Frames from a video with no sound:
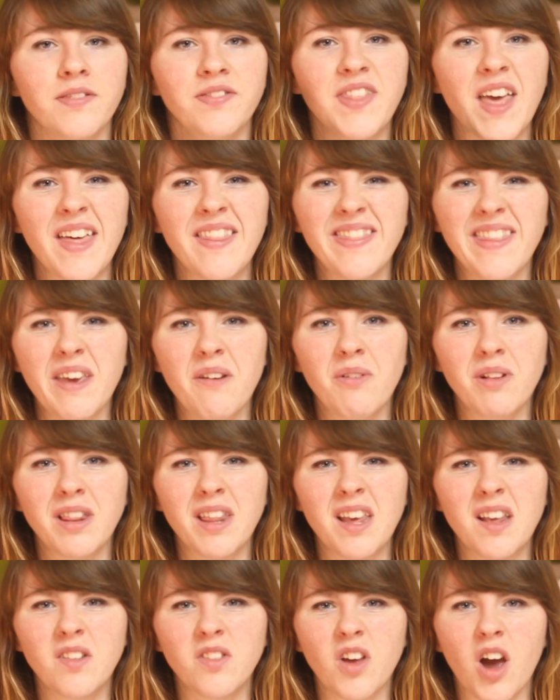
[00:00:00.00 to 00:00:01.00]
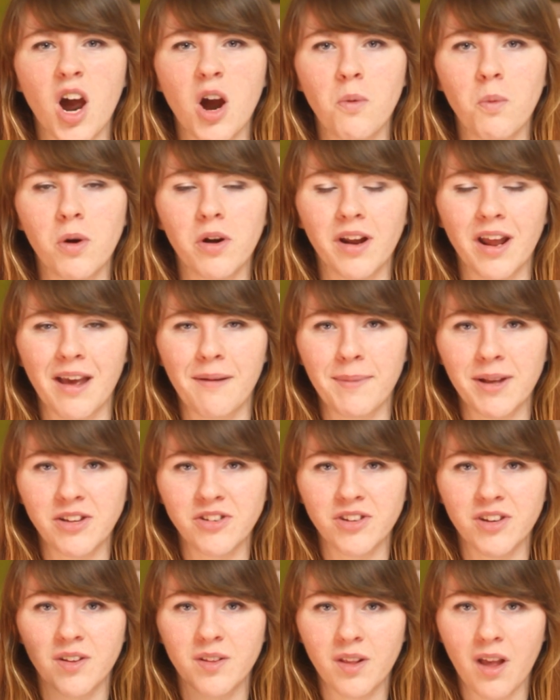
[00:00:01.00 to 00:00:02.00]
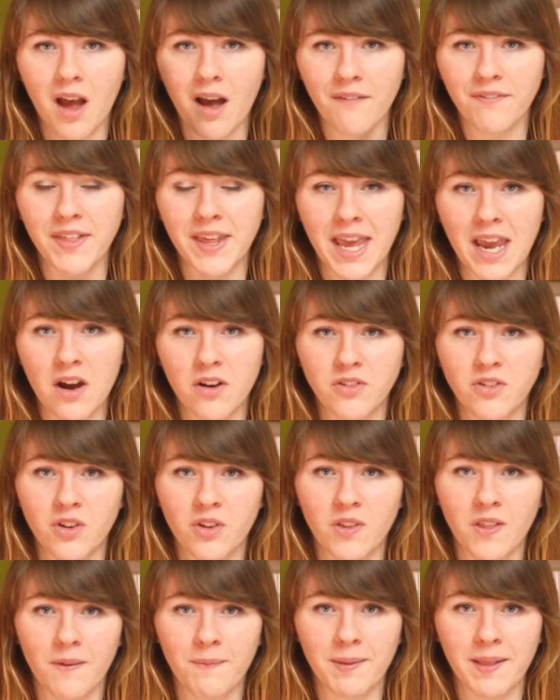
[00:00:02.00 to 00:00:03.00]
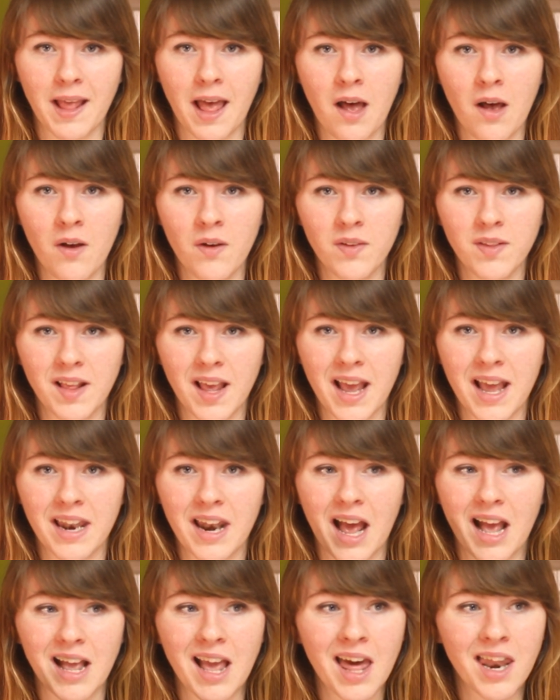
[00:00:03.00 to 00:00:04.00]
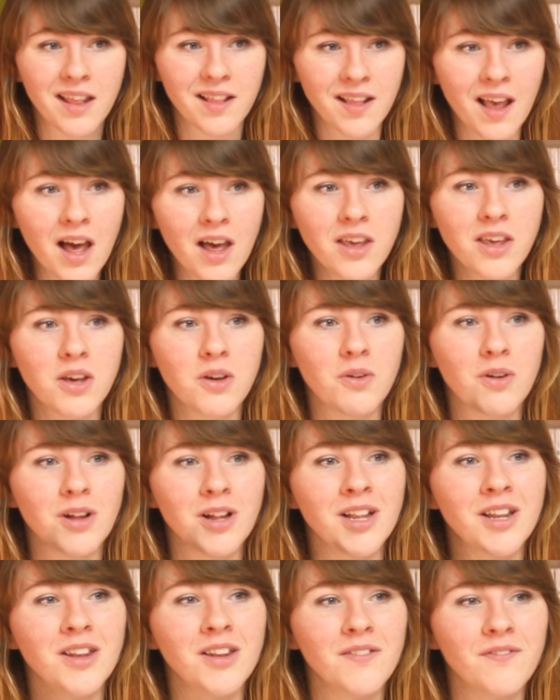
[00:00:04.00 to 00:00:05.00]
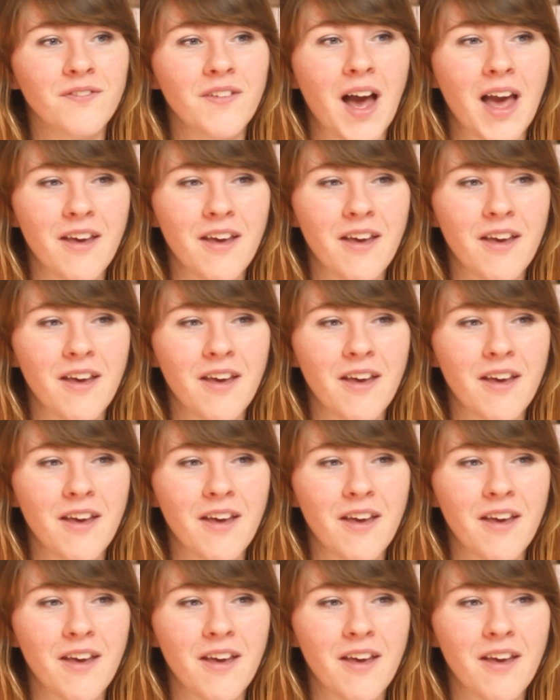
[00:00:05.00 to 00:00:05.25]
Then they released artwork images of the characters themselves, and I gotta tell you,